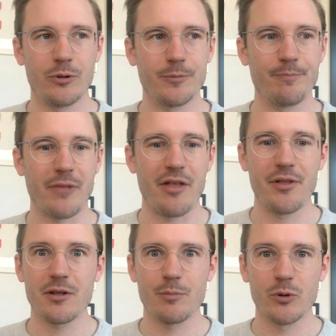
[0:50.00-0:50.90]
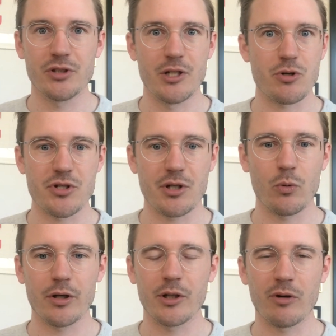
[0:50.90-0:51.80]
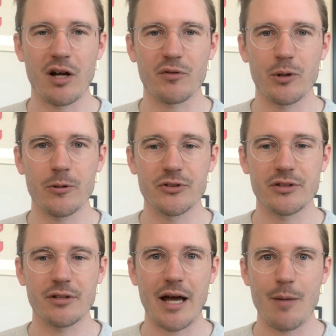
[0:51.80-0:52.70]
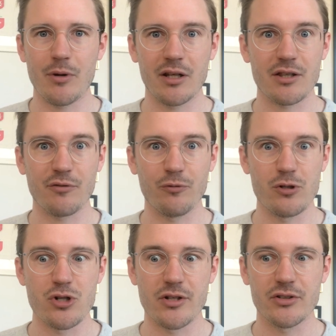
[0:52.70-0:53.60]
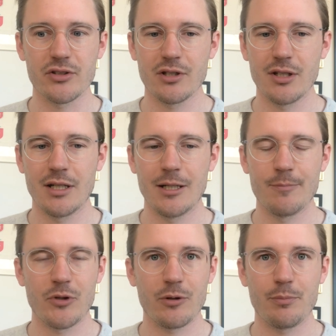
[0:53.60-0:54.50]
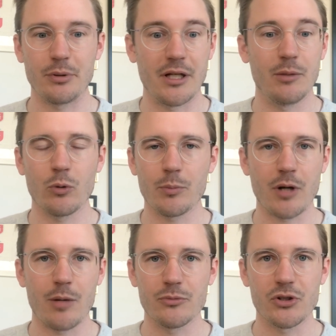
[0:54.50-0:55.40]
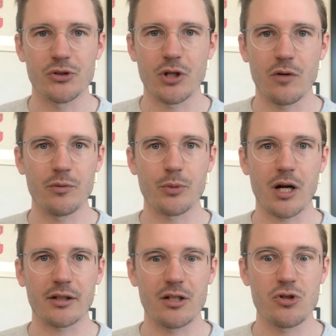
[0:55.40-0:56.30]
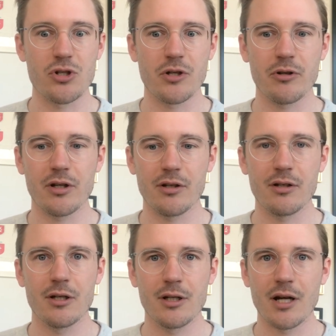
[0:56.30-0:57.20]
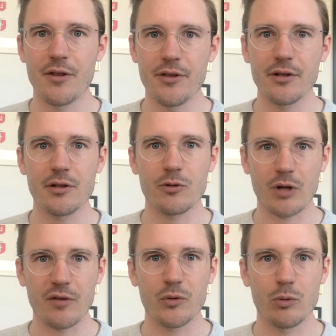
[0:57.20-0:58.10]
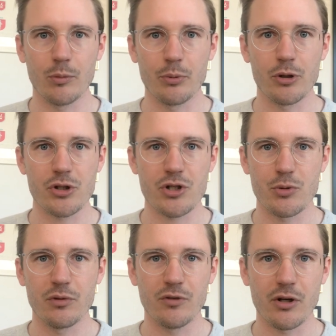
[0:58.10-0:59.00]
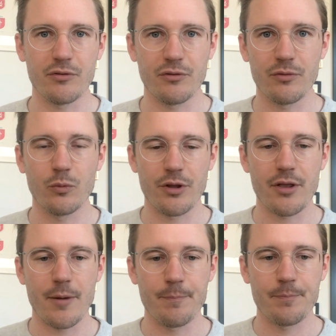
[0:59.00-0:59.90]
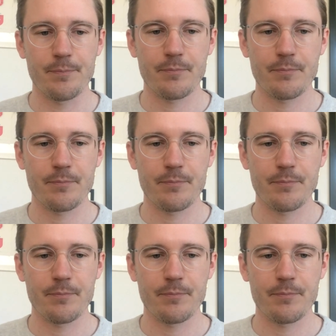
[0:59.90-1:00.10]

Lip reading: Well, I think the most interesting work in GraphQL is happening at the fringes. There are plenty more problems to solve in product engineering, and I think GraphQL will push to evolve with them.